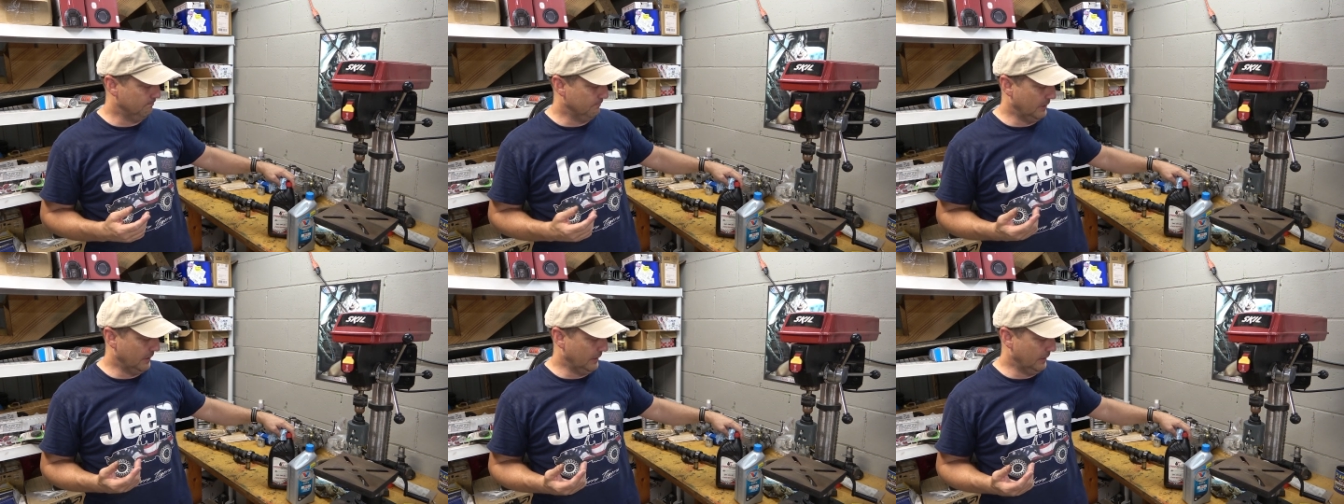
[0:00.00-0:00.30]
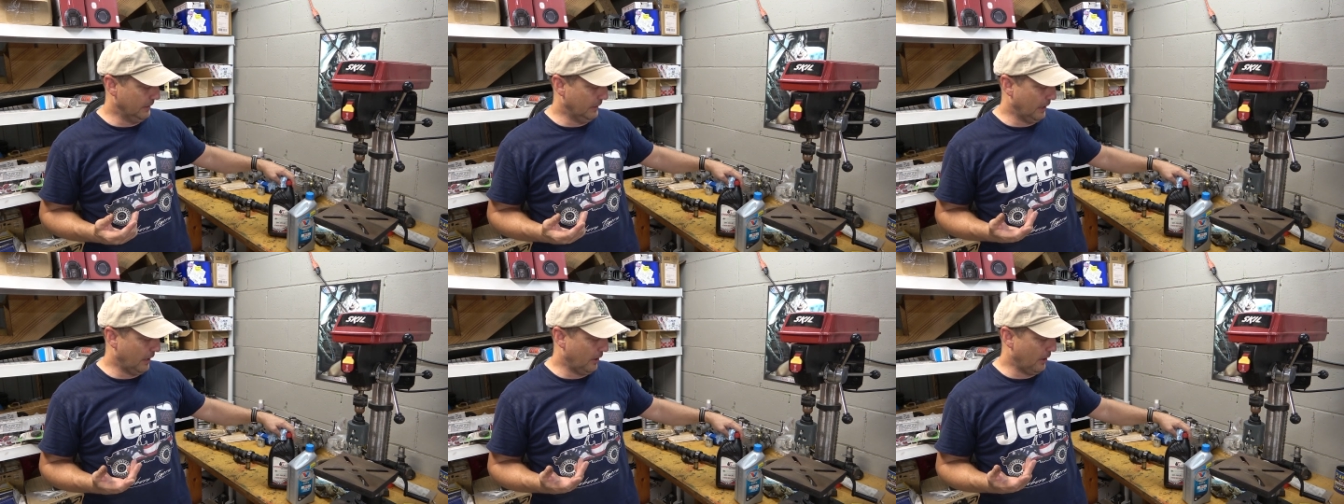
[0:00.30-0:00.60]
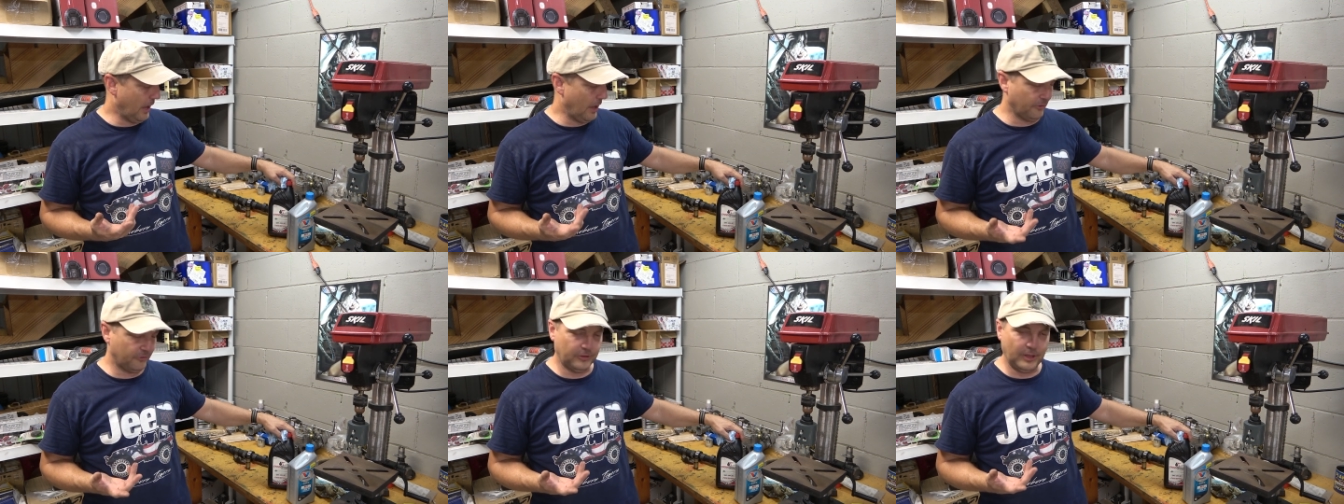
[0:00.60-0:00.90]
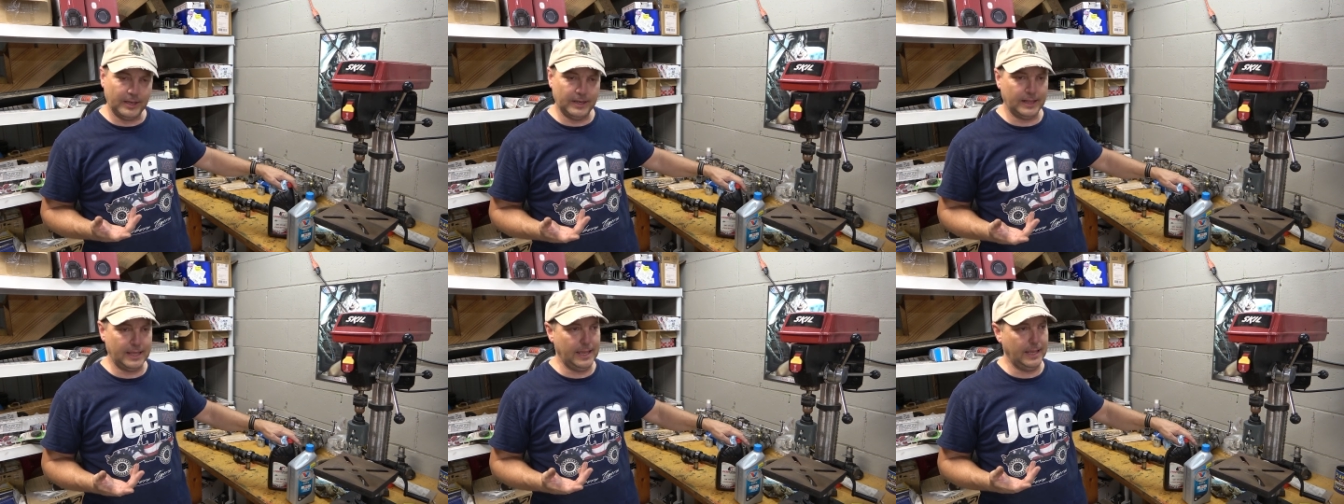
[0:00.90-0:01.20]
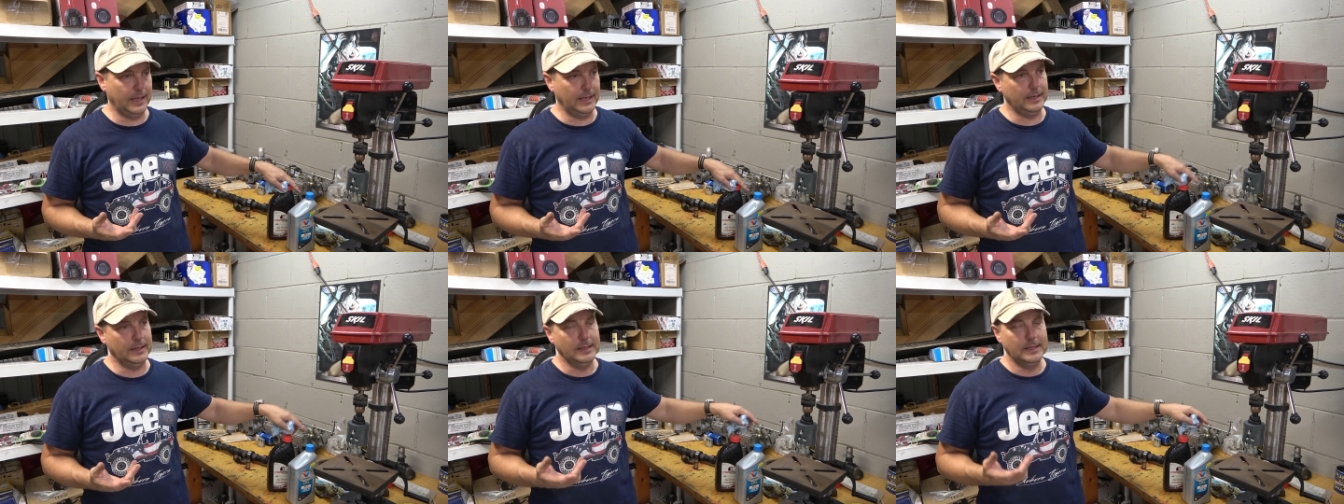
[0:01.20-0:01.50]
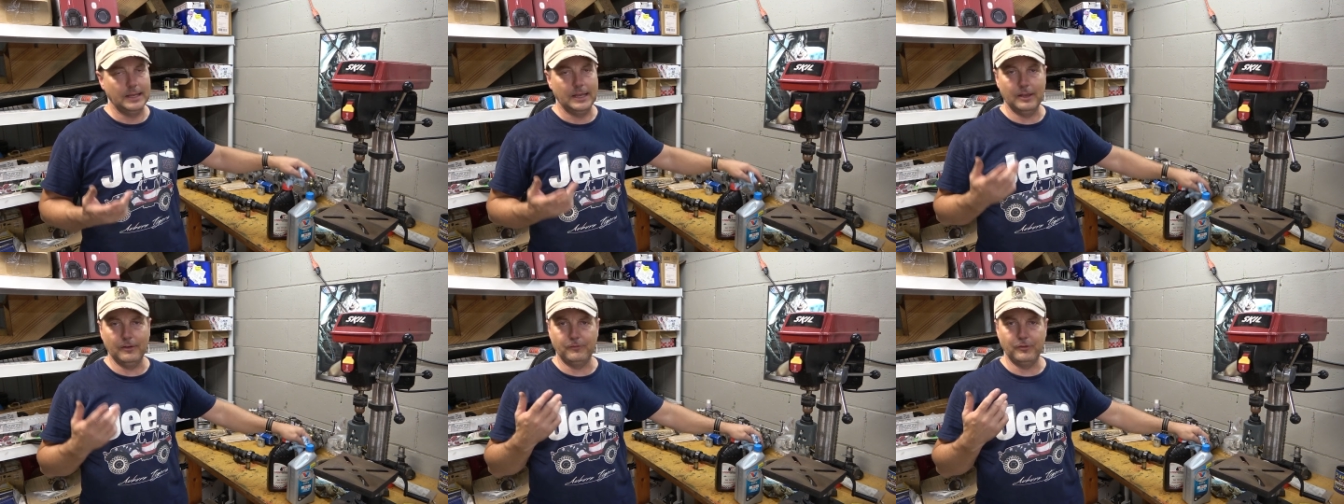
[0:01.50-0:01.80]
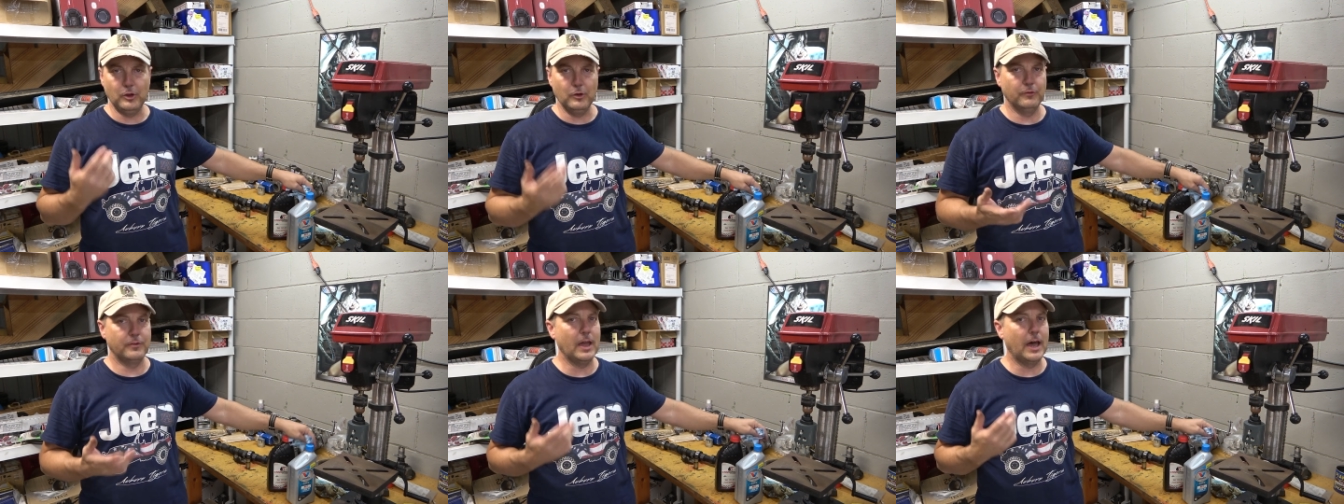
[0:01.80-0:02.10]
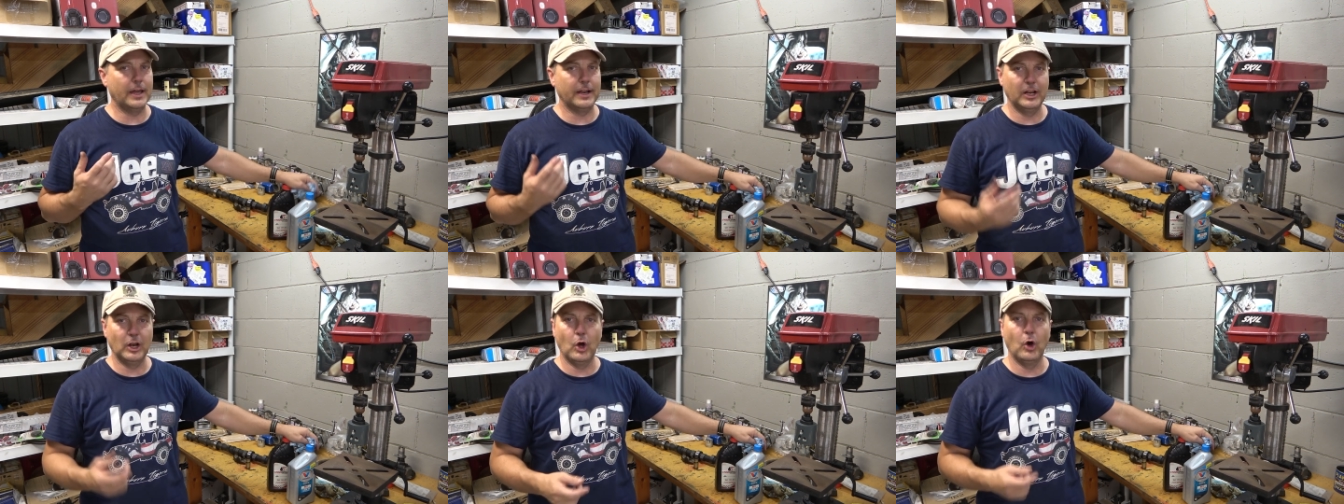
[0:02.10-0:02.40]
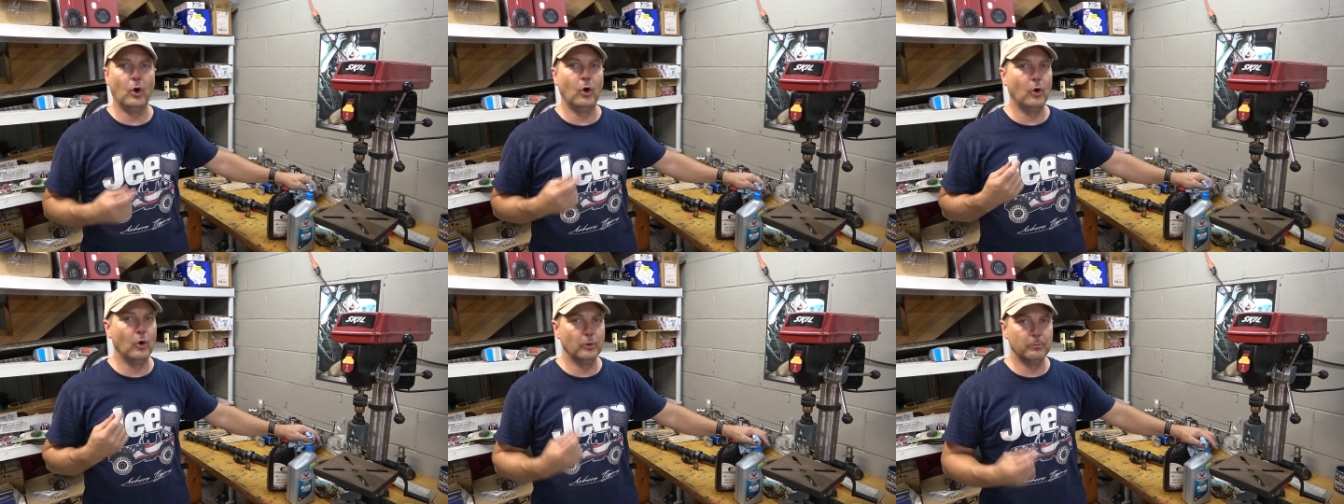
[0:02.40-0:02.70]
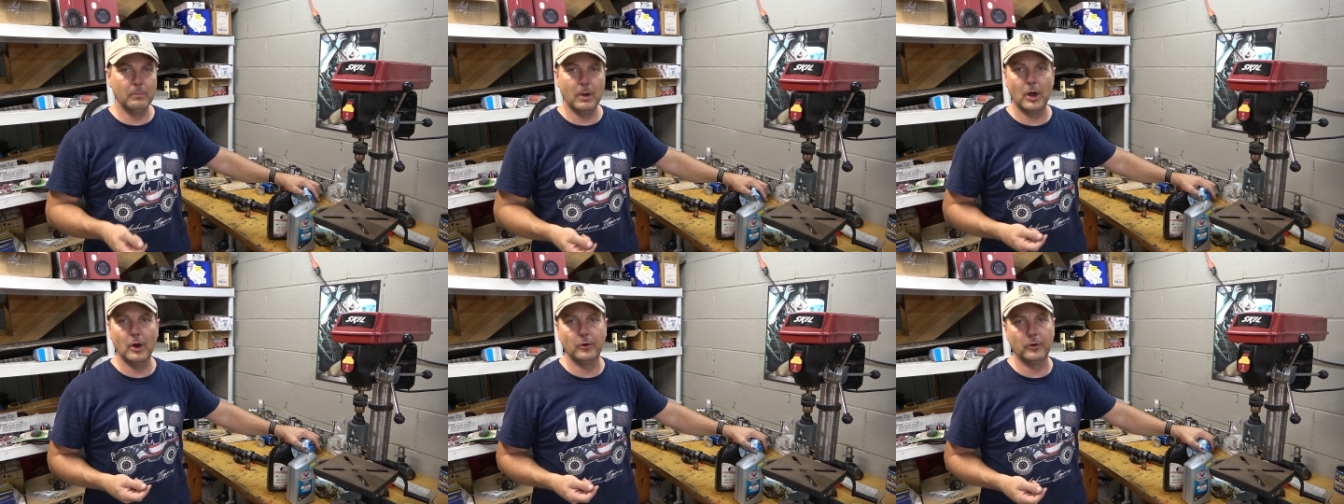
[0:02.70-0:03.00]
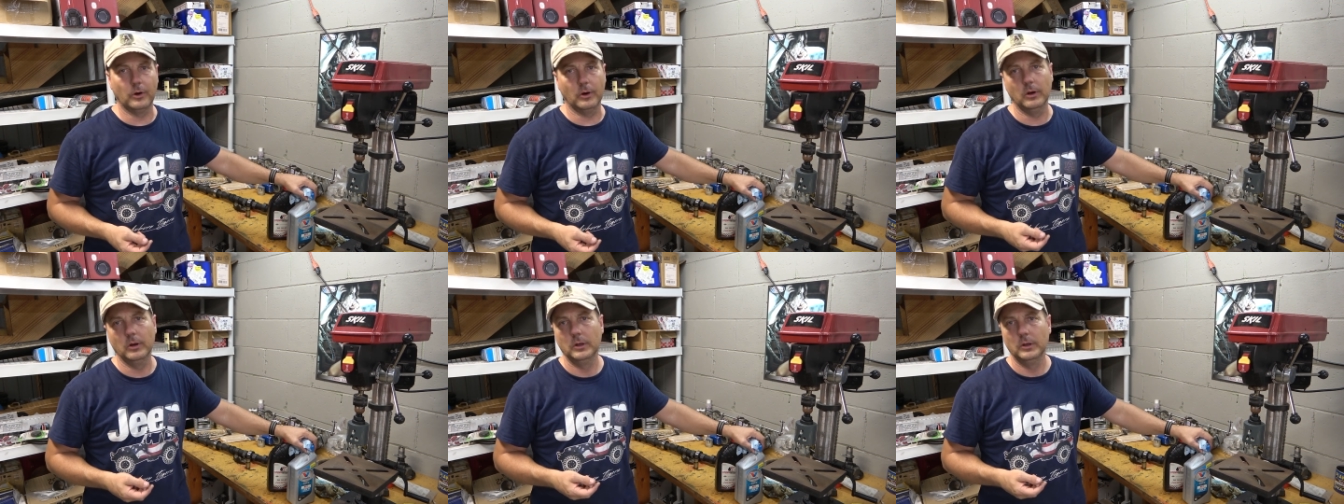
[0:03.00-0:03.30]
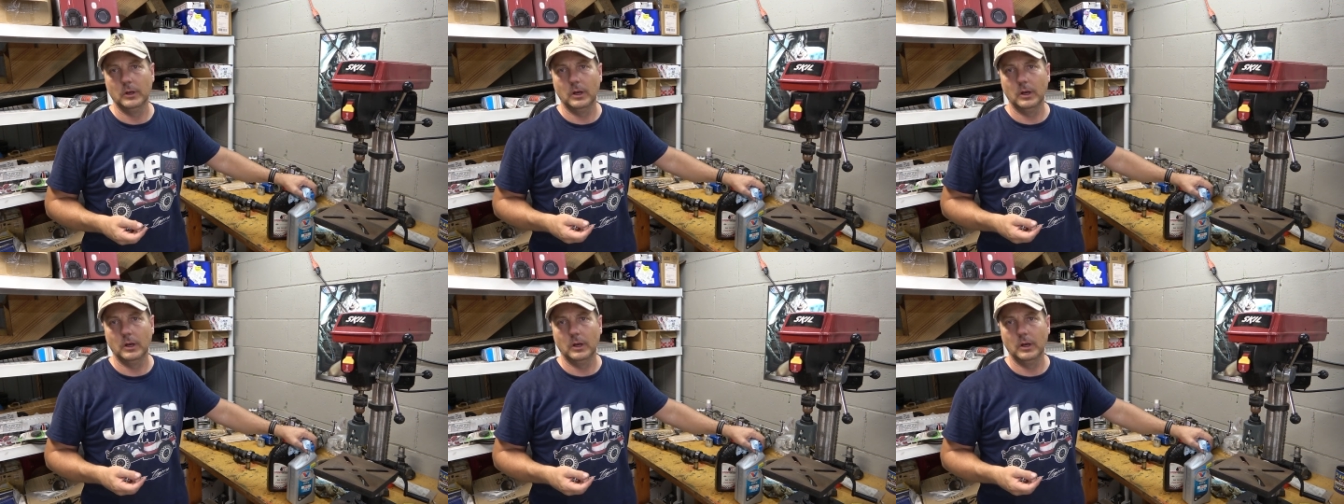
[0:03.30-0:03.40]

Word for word: and I'll, I'll, say it again, if you've got an old motor,